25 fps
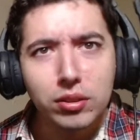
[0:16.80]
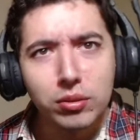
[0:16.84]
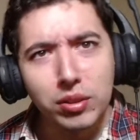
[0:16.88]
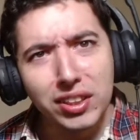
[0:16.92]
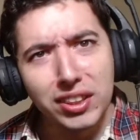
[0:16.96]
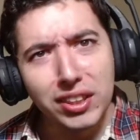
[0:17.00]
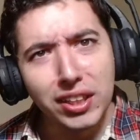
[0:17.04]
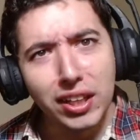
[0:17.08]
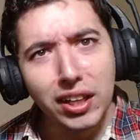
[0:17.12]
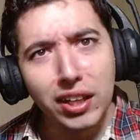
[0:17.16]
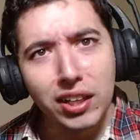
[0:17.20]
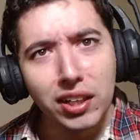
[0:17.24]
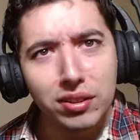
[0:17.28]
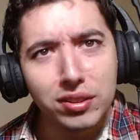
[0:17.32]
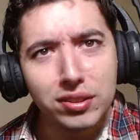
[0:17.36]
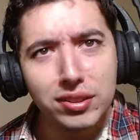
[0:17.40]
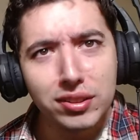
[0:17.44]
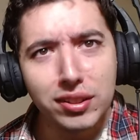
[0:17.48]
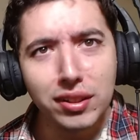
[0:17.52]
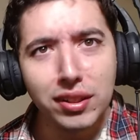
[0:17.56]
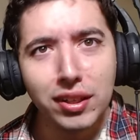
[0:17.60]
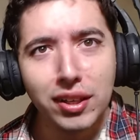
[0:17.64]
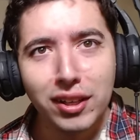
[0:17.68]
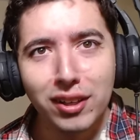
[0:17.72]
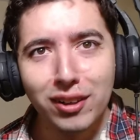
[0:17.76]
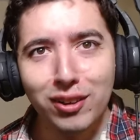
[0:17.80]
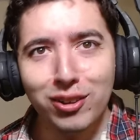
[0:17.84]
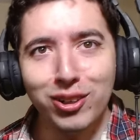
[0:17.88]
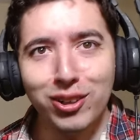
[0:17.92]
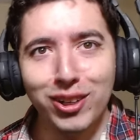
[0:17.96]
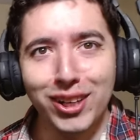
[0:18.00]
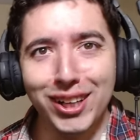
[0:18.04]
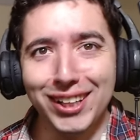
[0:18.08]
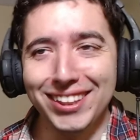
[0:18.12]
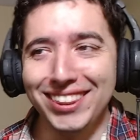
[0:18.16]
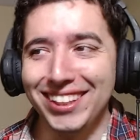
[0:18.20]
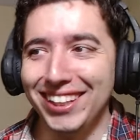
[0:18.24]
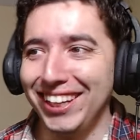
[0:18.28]
The hell is it?
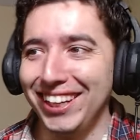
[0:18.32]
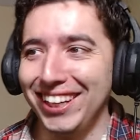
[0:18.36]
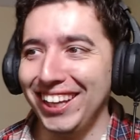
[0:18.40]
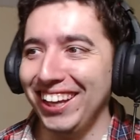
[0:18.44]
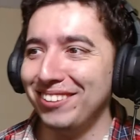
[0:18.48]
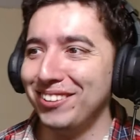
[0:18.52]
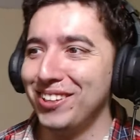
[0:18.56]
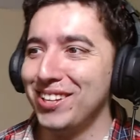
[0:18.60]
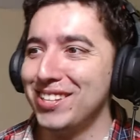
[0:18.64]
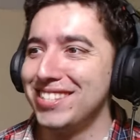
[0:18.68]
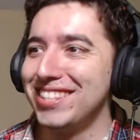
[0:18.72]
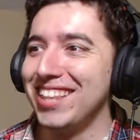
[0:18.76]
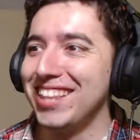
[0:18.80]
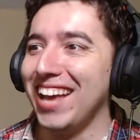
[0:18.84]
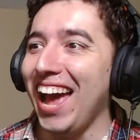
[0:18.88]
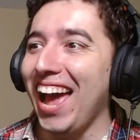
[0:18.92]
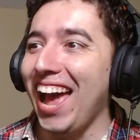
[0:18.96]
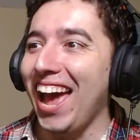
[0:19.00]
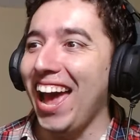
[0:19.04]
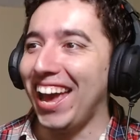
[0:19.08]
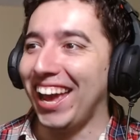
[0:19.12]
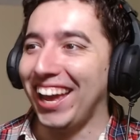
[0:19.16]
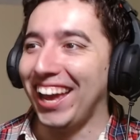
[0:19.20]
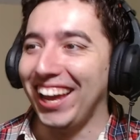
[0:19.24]
What the hell is that?